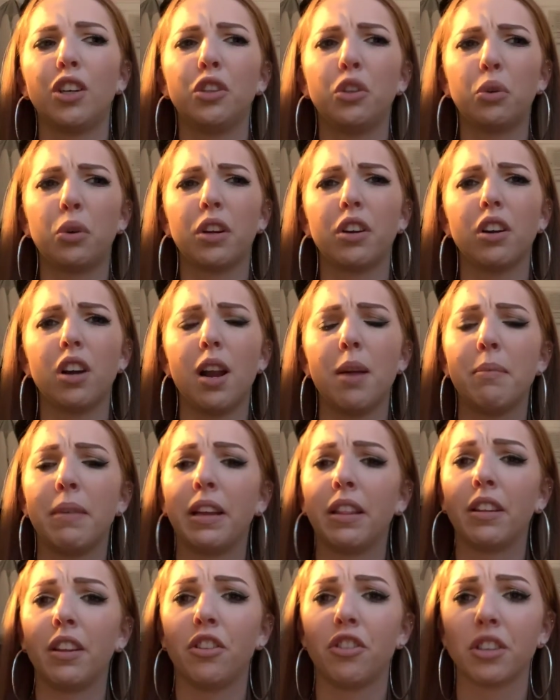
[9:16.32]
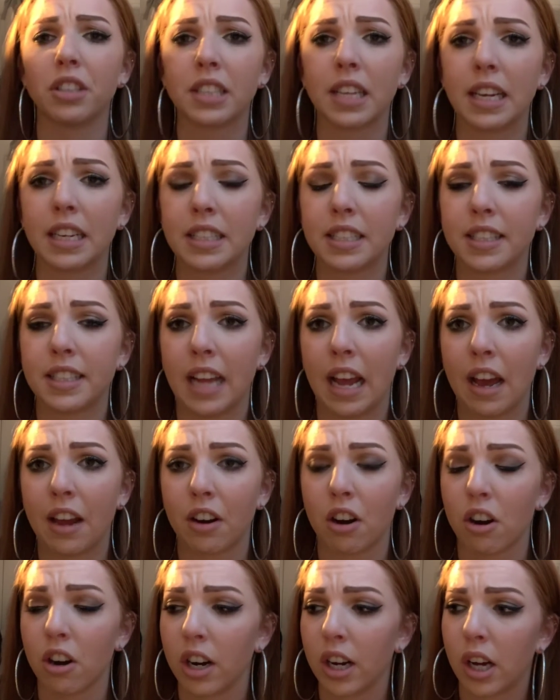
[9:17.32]
Twitter, I mainly just like stan
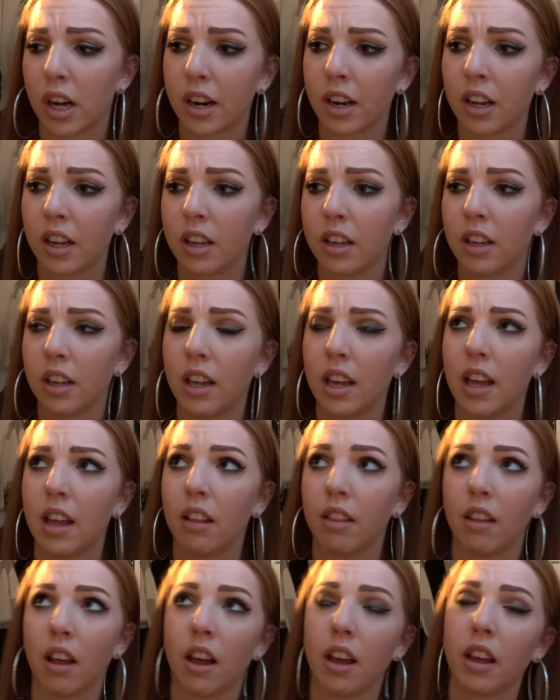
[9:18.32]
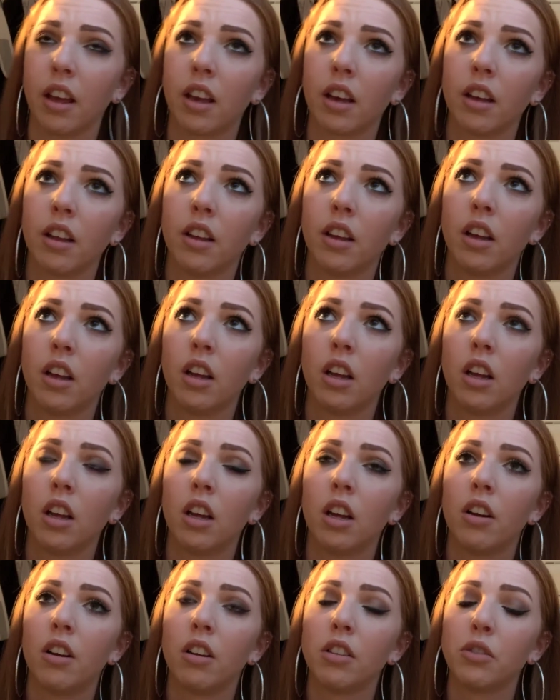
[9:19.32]
Ariana and like
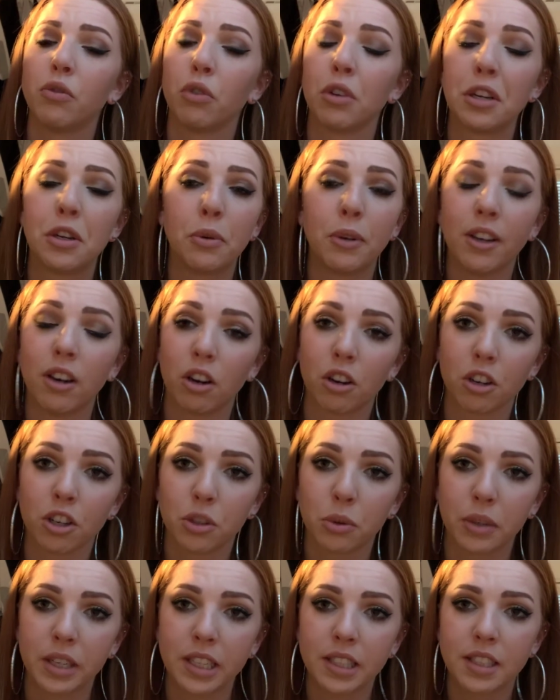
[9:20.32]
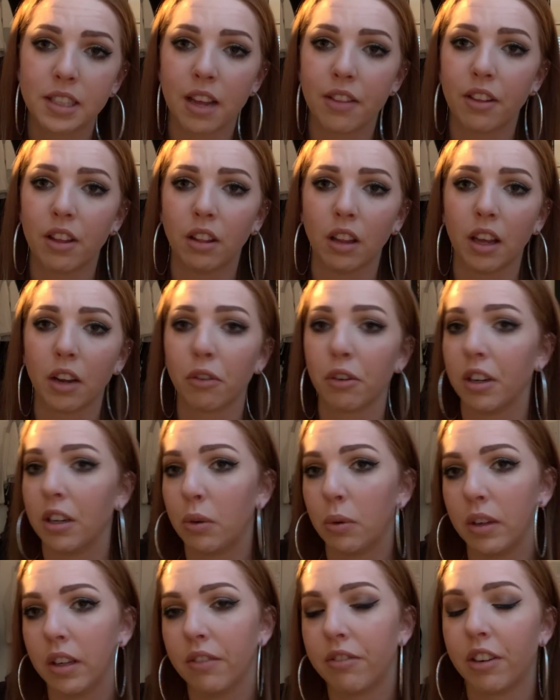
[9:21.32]
retweet all her tweets and then like
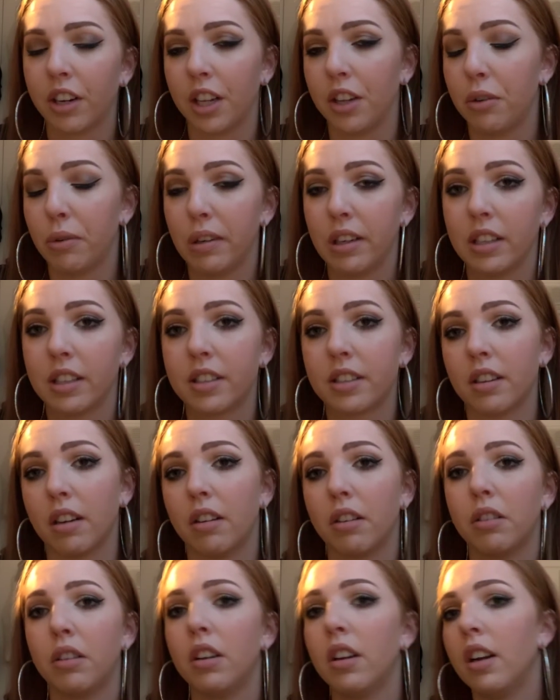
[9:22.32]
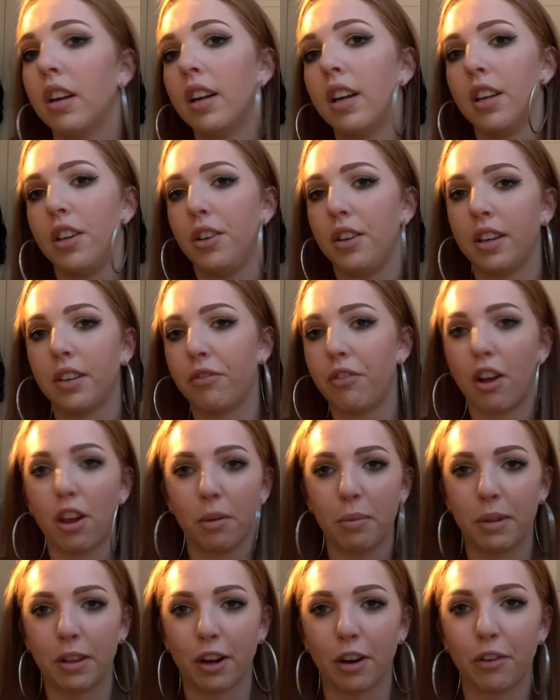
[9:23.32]
retweet funny tweets. So you can follow
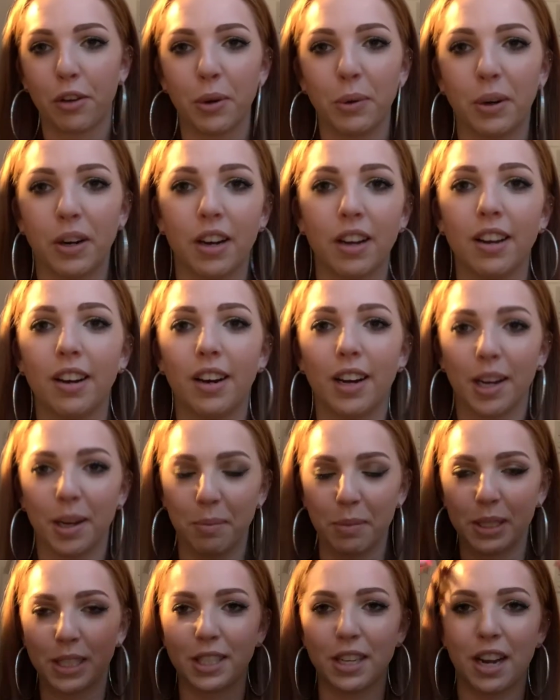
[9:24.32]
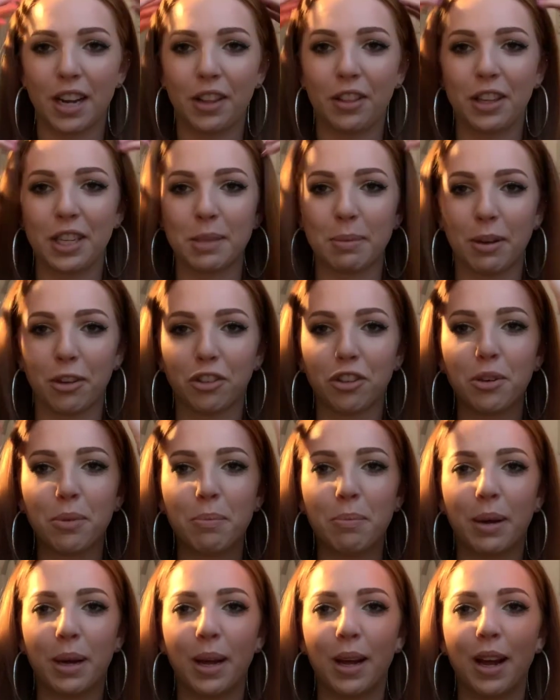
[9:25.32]
me there if you want. Um, it's not anything special,
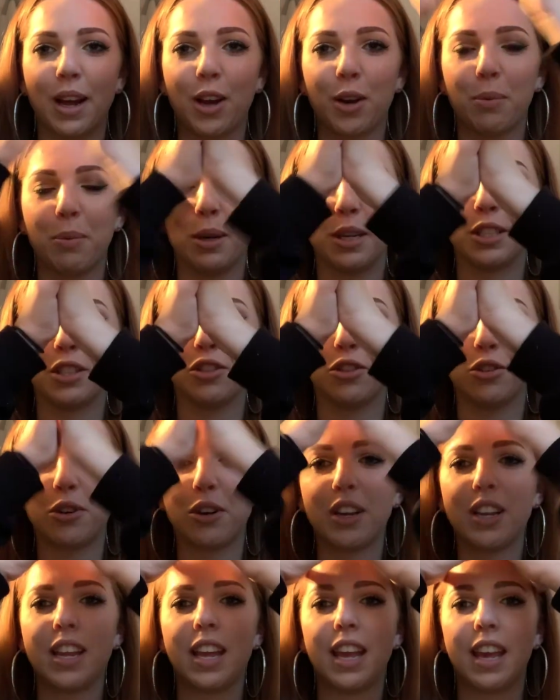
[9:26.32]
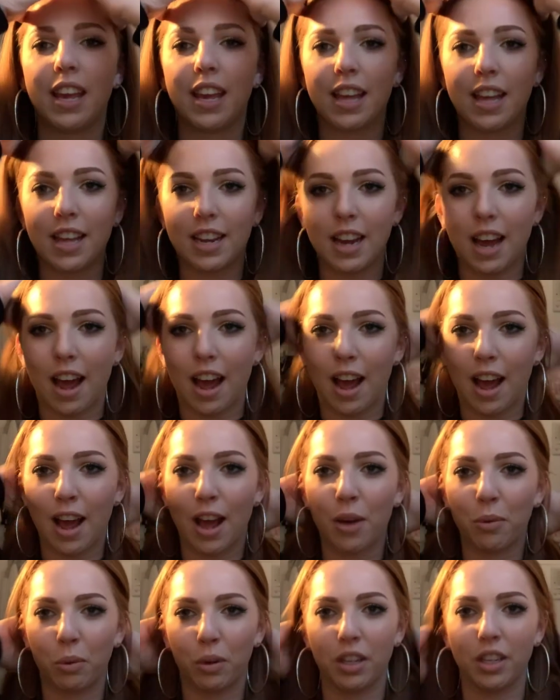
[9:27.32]
but I hope you guys enjoyed, and I
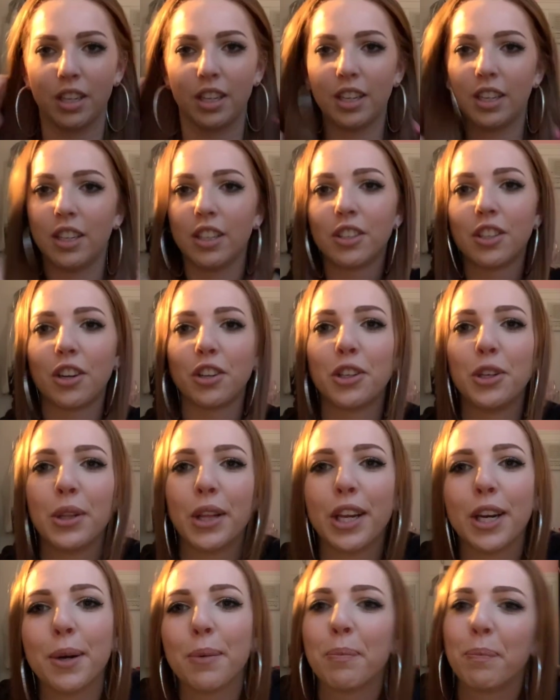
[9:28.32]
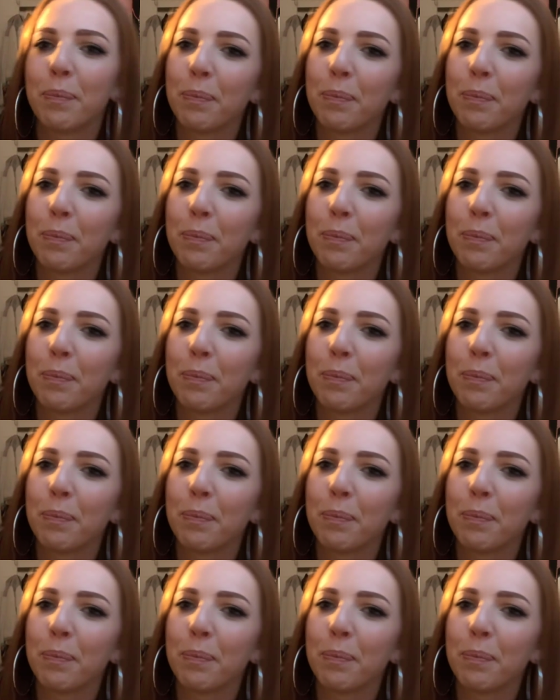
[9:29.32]
will talk to you later.